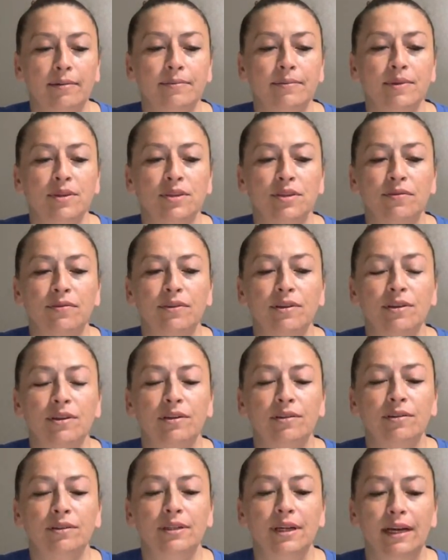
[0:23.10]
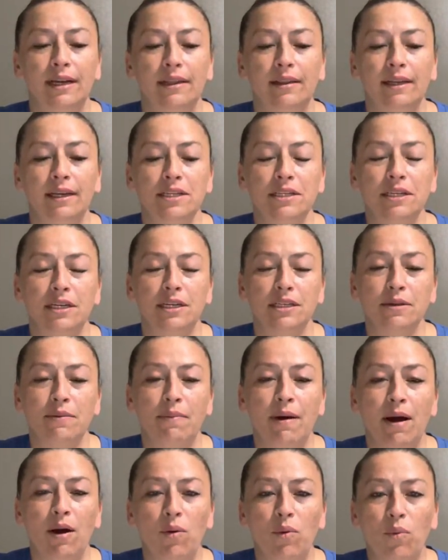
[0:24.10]
Cervical dilation is
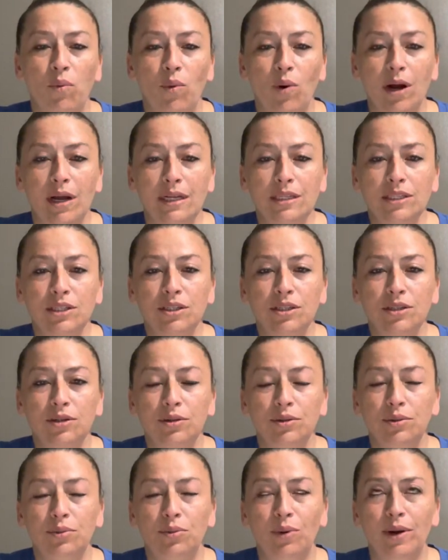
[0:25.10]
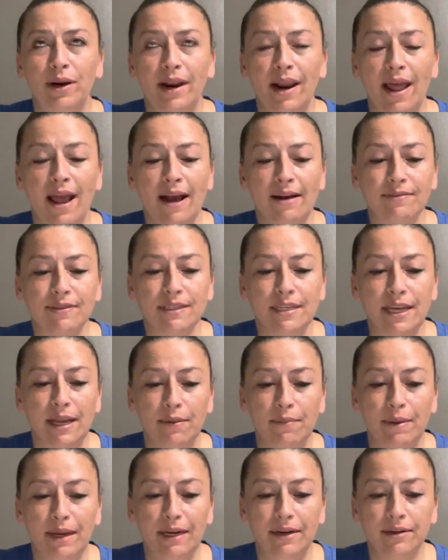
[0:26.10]
about 1 to 1.5
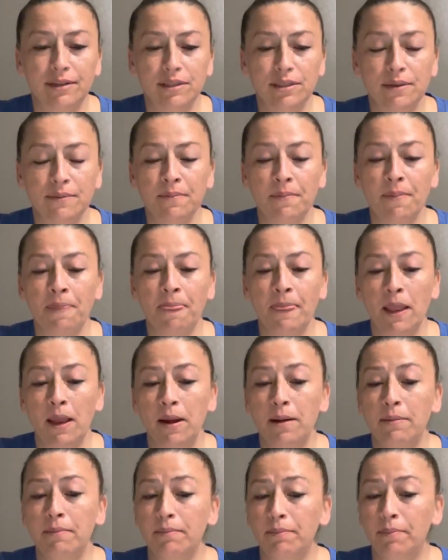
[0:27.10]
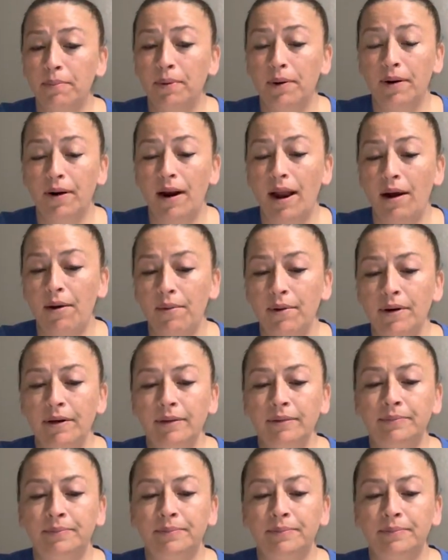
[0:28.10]
centimeters per hour.